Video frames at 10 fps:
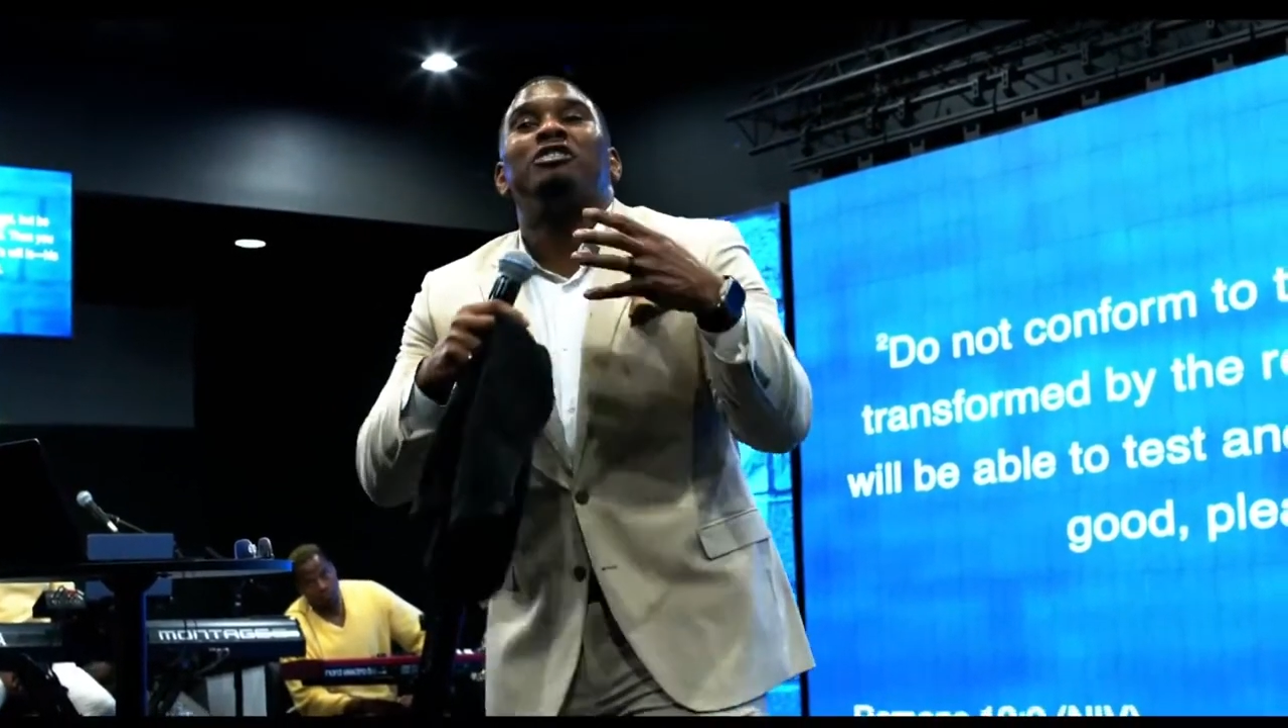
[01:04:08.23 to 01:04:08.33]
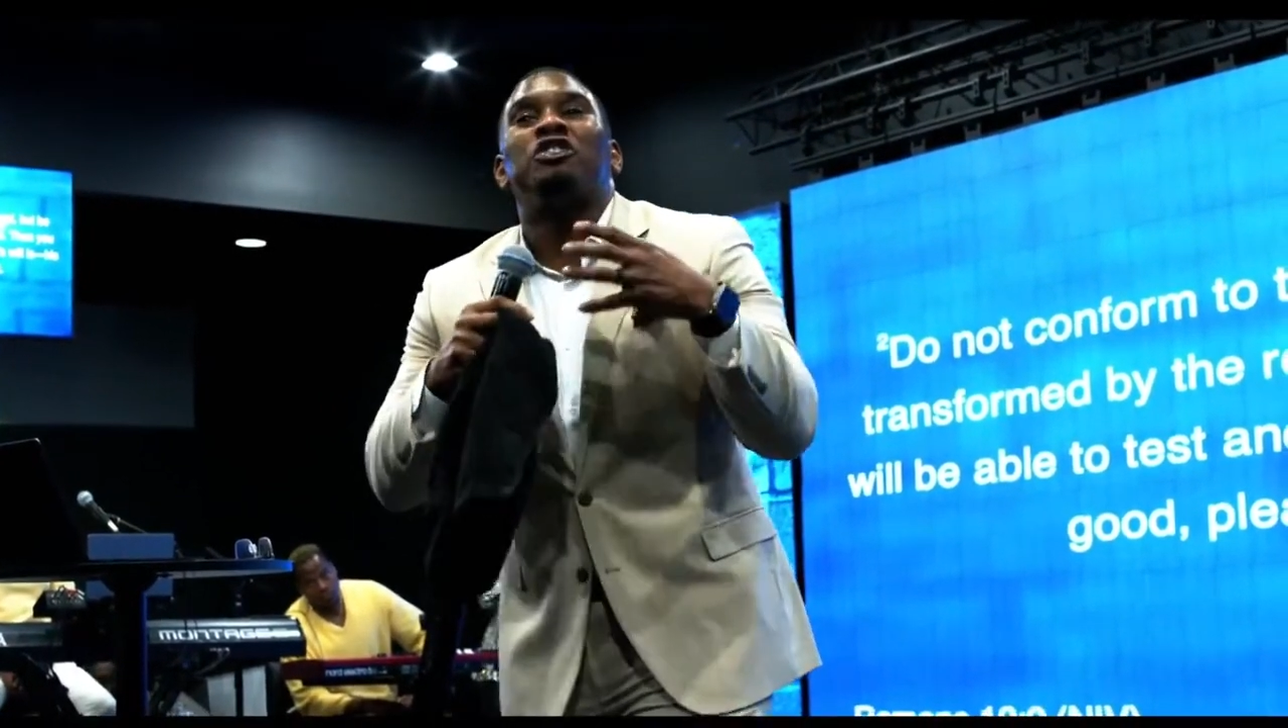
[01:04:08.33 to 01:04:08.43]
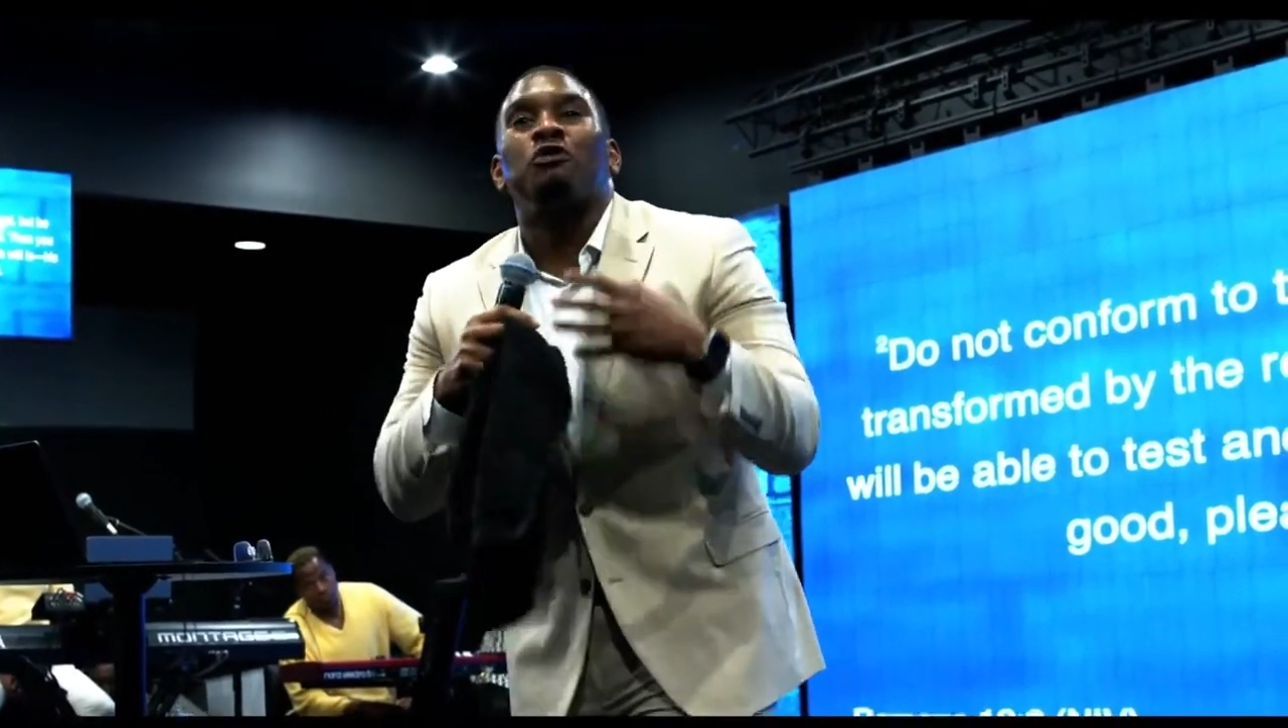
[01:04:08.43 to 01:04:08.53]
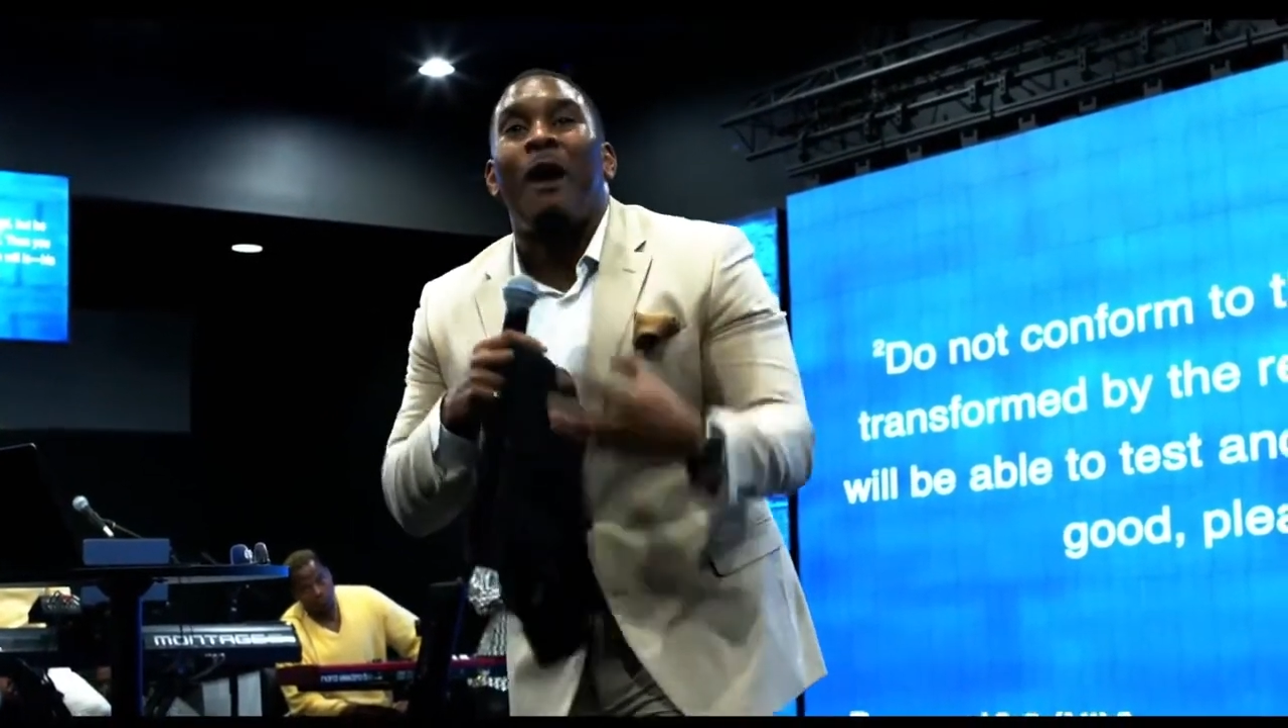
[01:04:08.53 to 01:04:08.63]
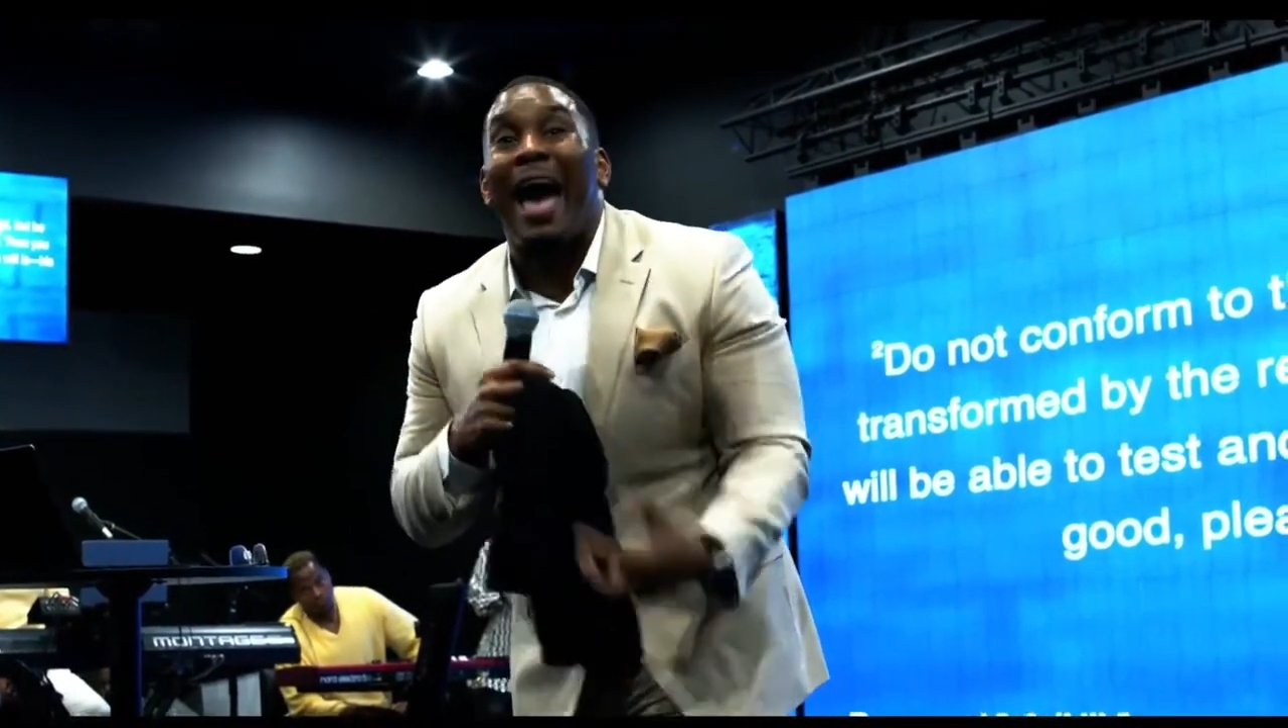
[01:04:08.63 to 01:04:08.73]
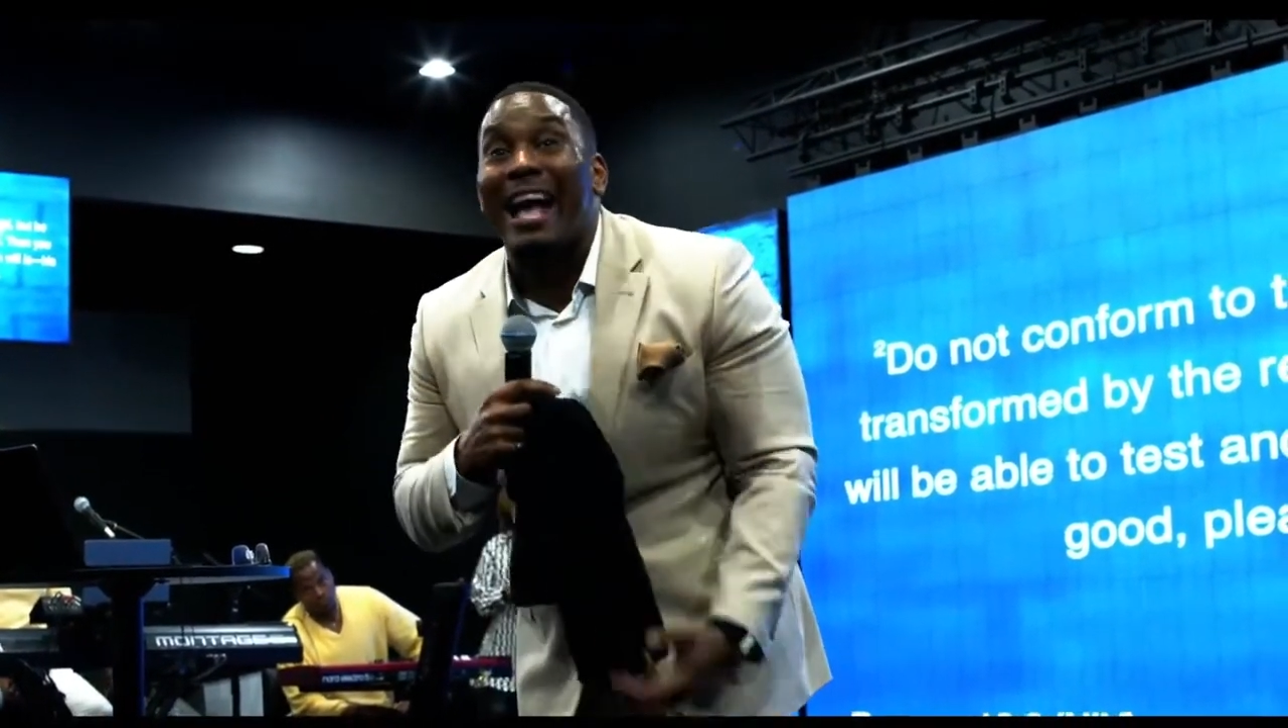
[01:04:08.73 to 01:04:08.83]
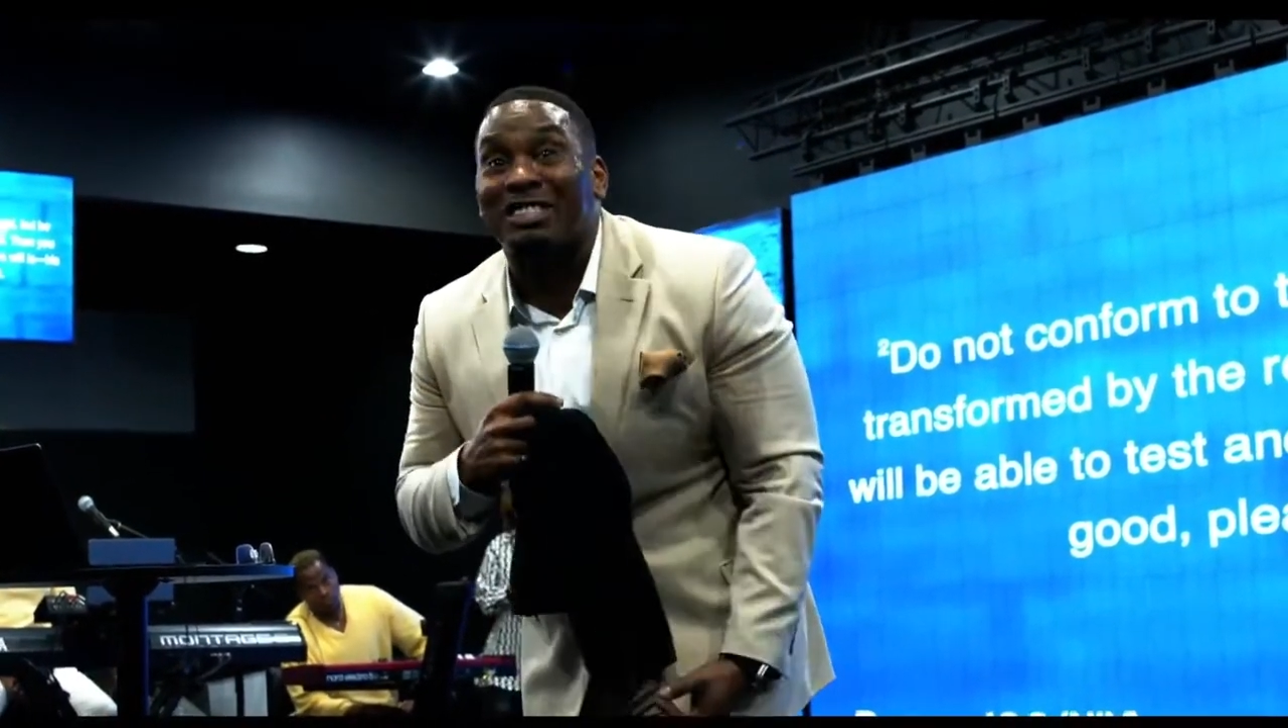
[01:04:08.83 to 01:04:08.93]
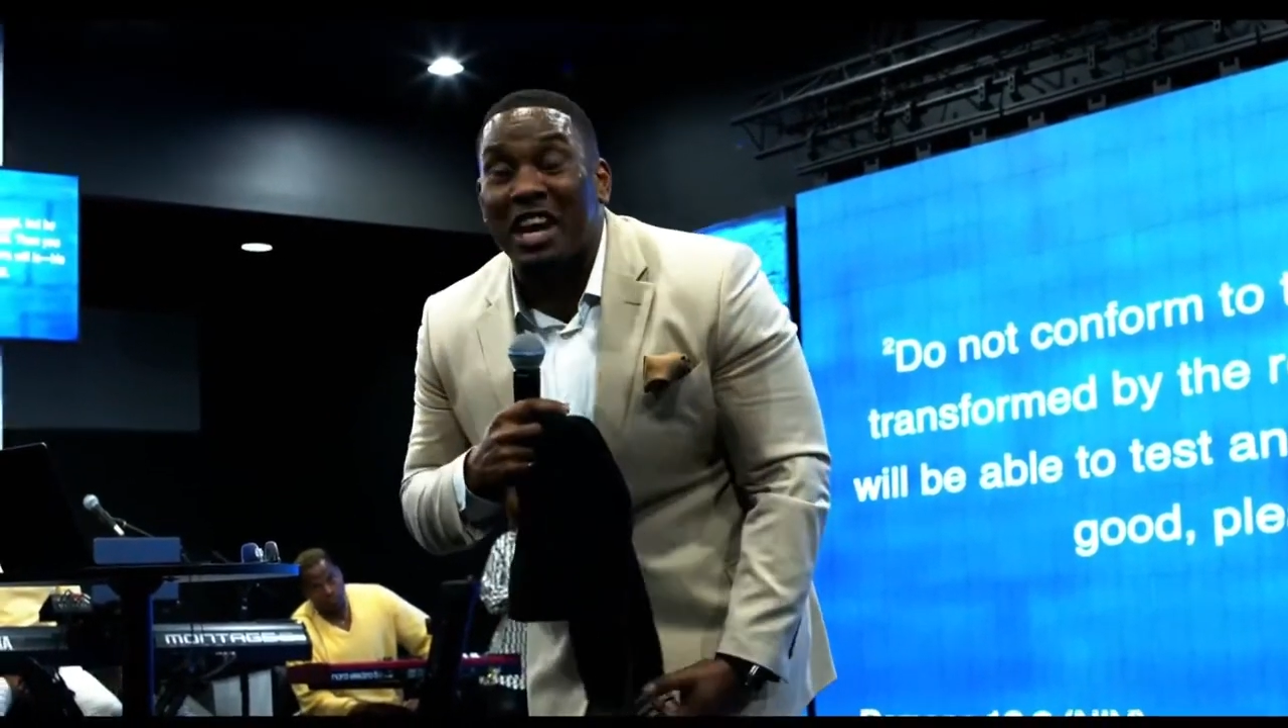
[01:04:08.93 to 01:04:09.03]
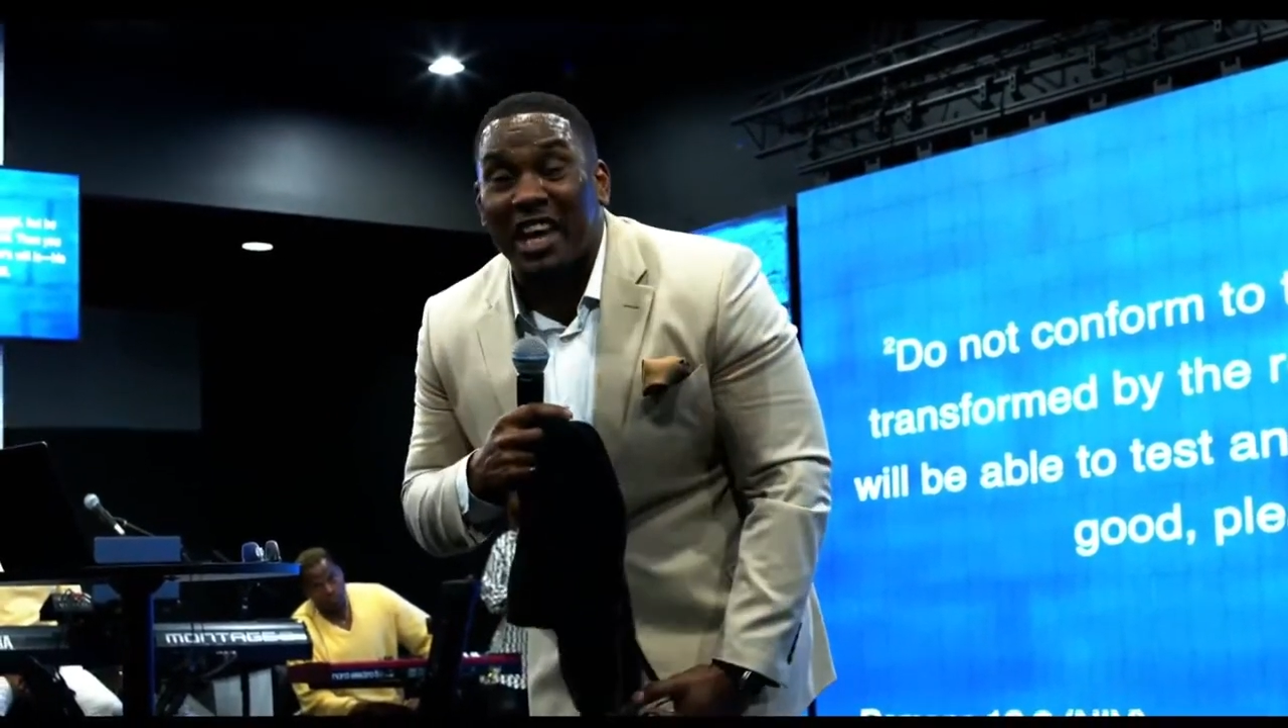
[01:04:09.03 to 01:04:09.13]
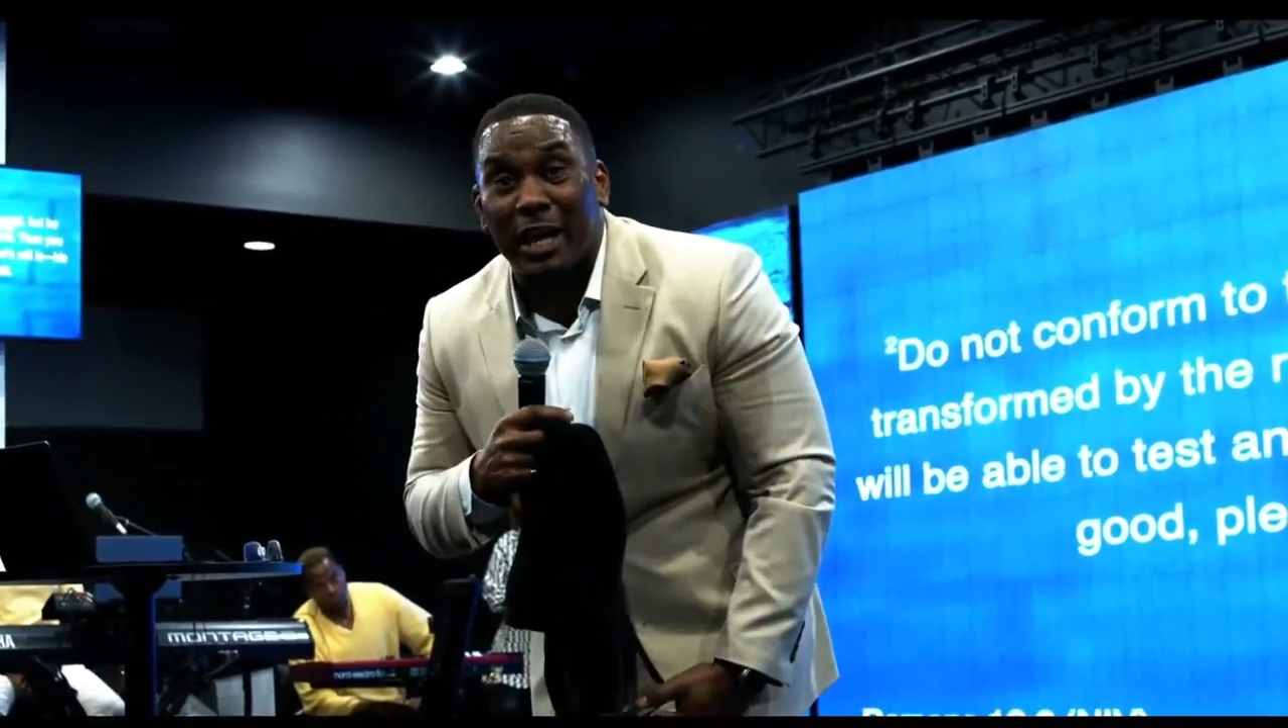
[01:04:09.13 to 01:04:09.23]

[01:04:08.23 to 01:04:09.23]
tragic